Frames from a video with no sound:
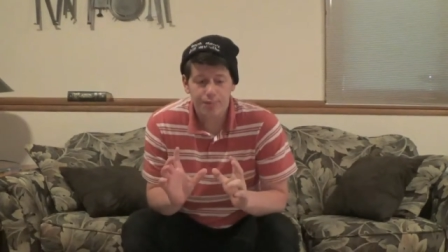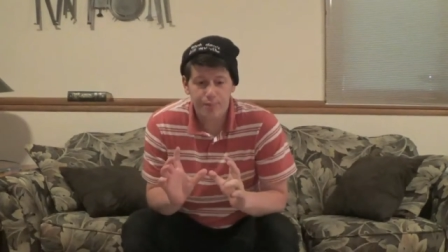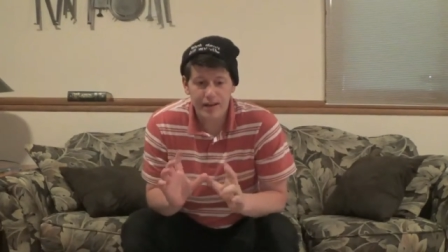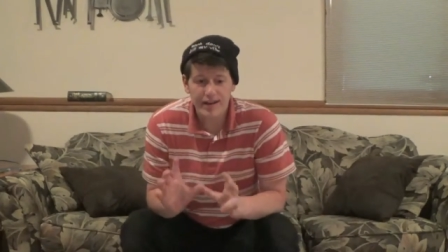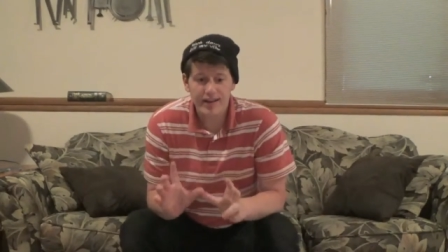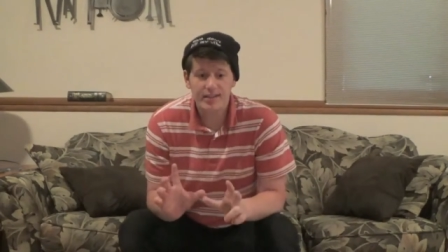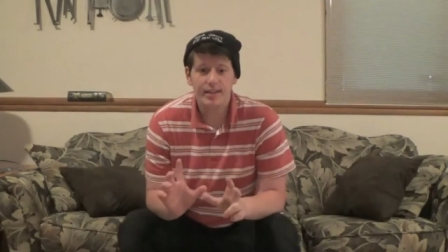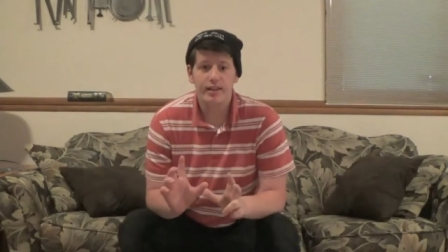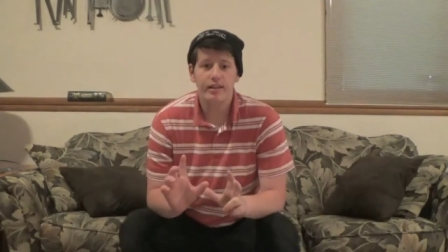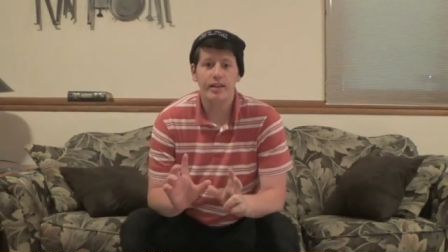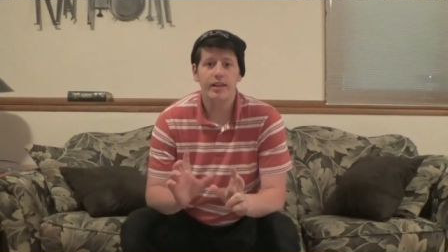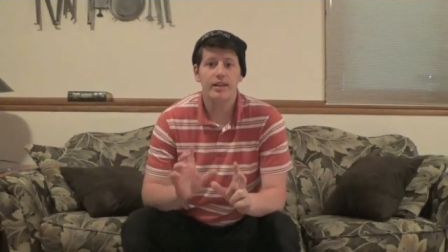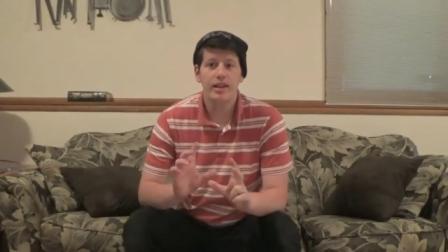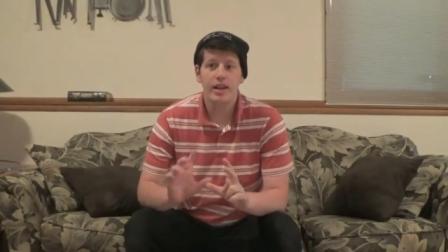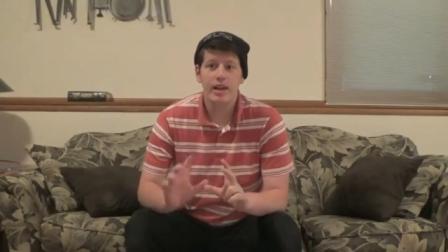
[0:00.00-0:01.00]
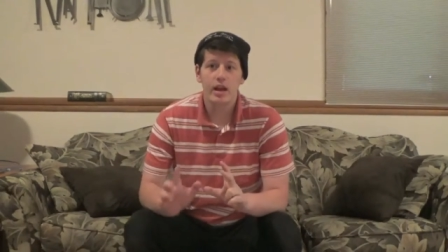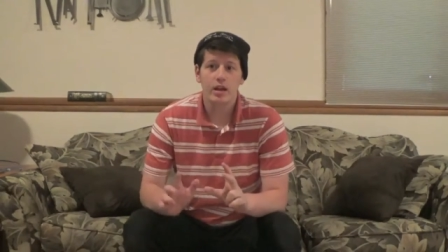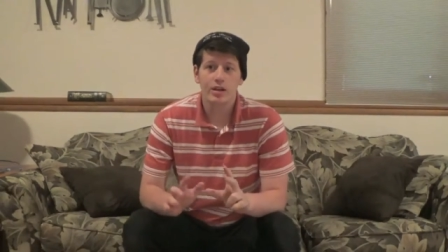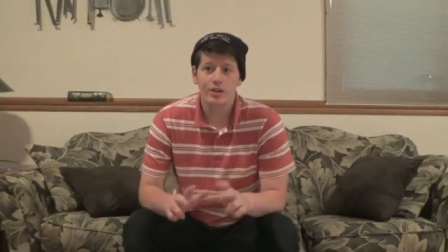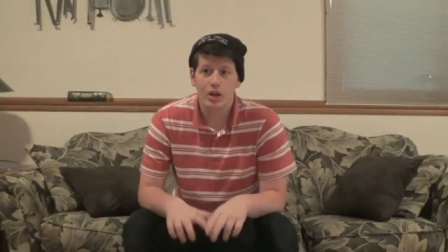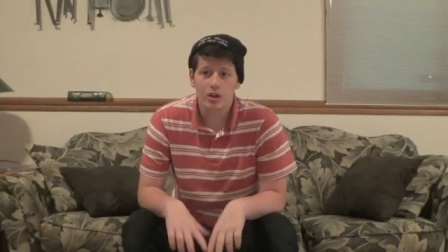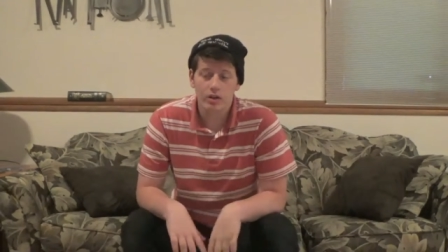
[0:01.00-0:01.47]
basically the young
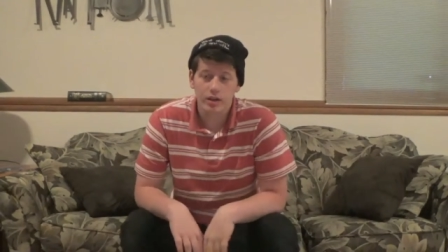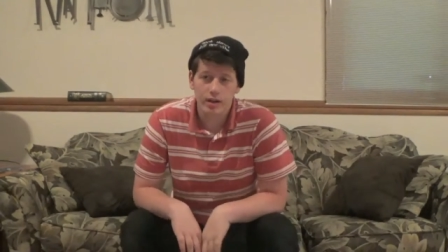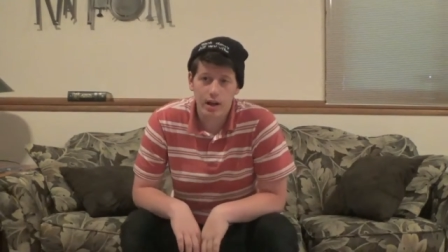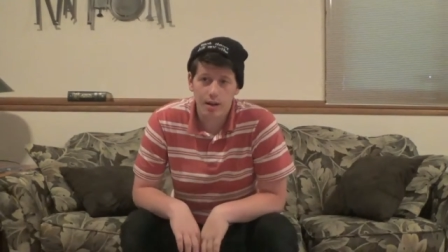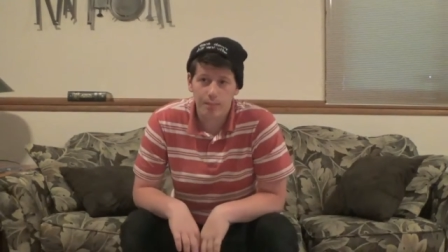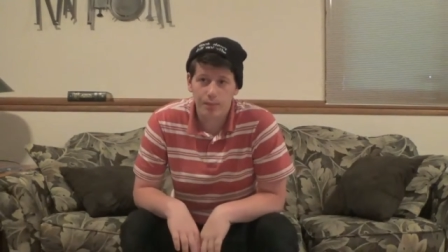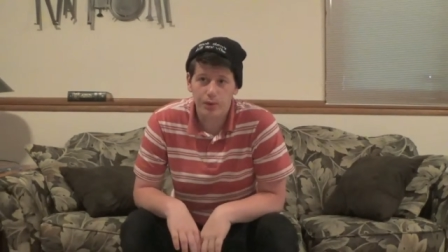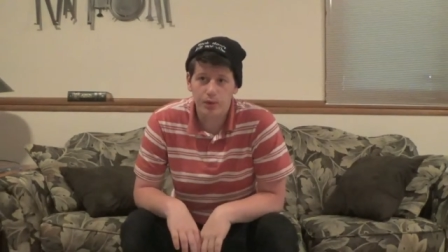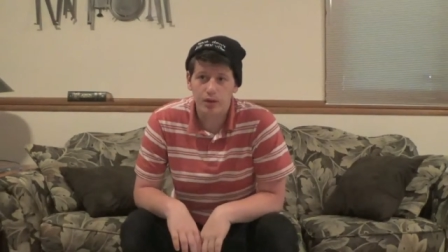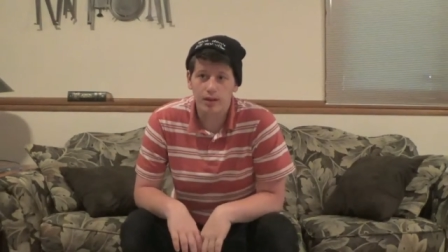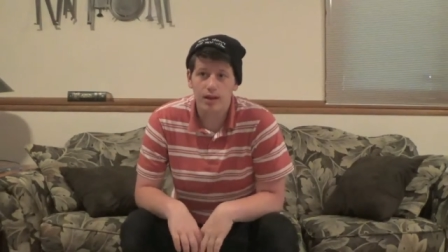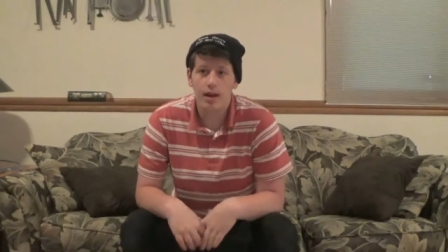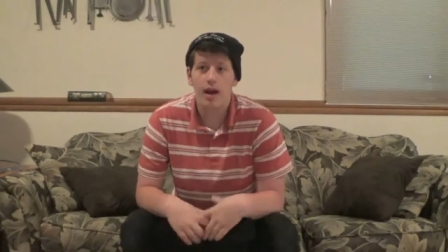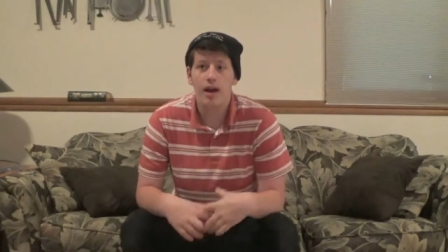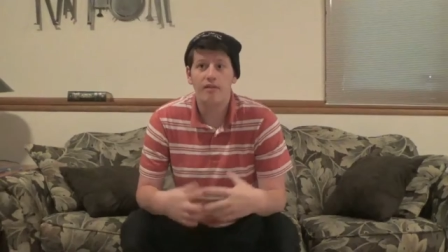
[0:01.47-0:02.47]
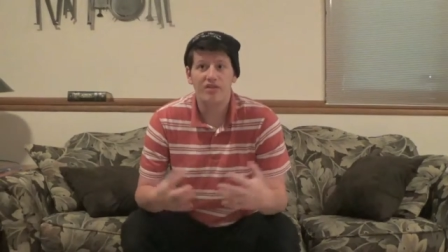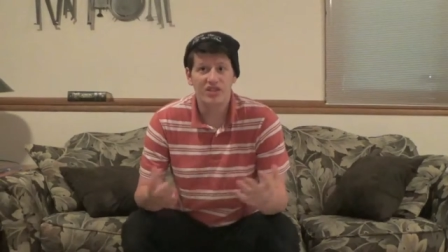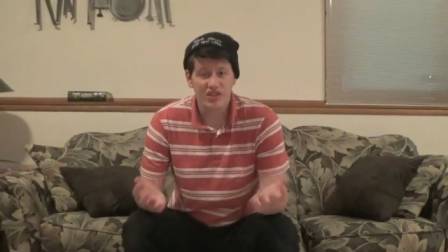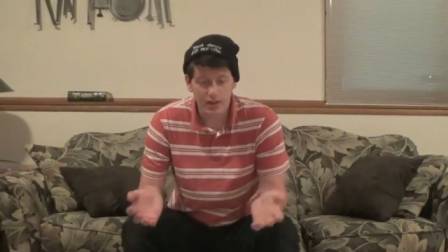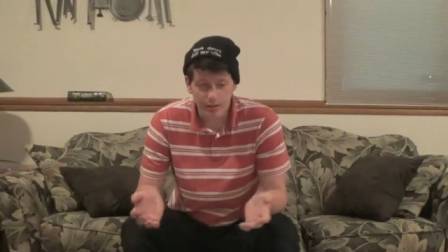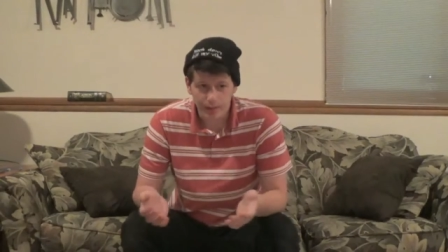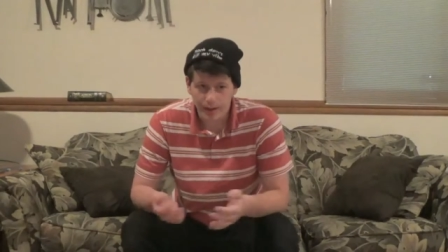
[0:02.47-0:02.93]
adult couple of
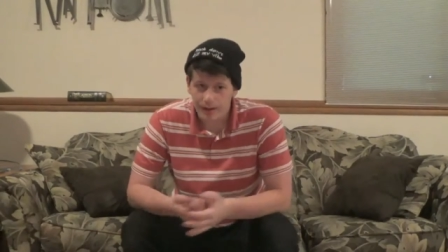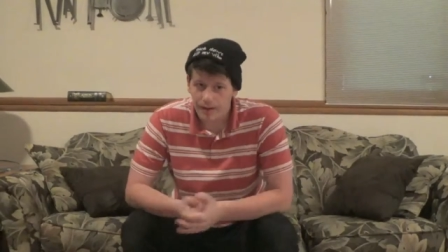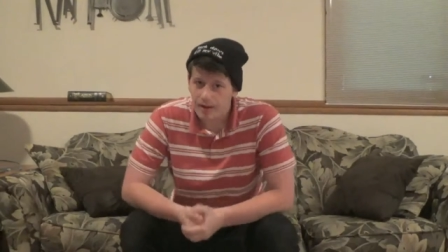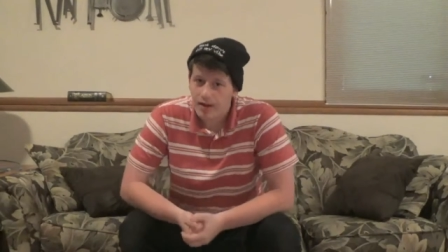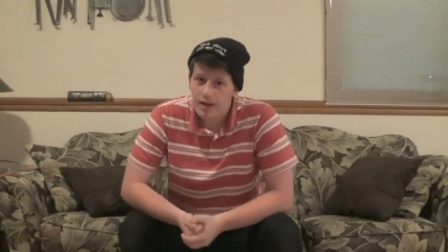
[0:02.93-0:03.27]
cinema.